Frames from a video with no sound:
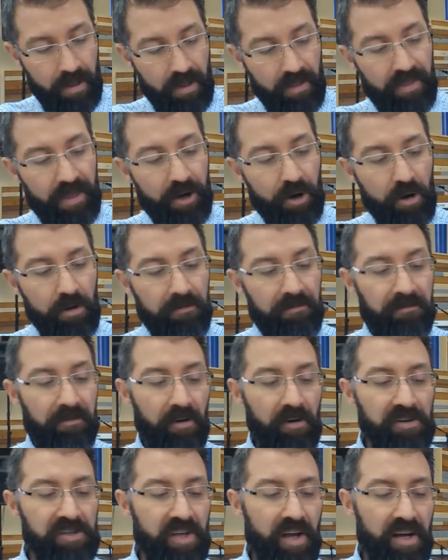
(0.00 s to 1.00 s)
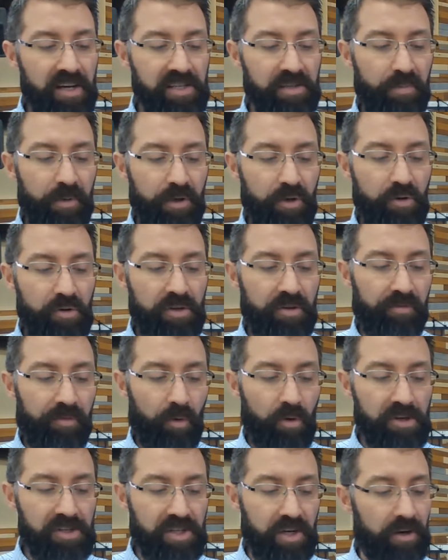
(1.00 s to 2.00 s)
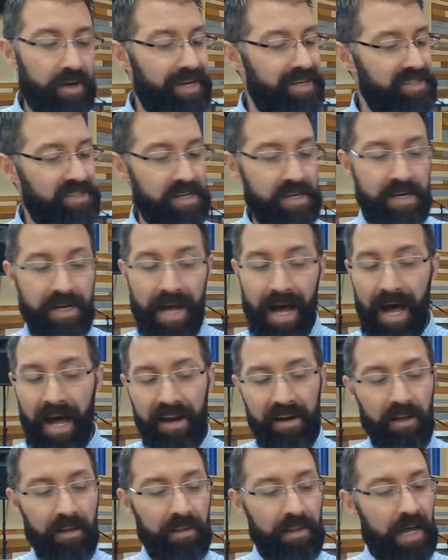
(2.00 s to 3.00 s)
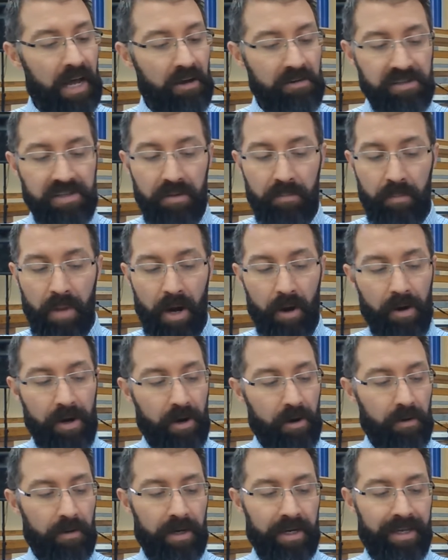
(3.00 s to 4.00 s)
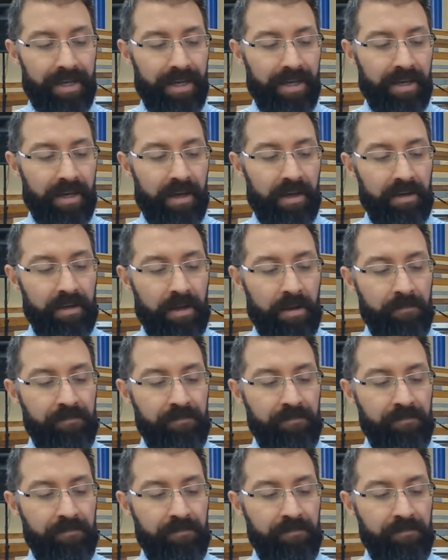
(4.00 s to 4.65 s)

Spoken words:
then her first husband who divorced her is not allowed to marry her again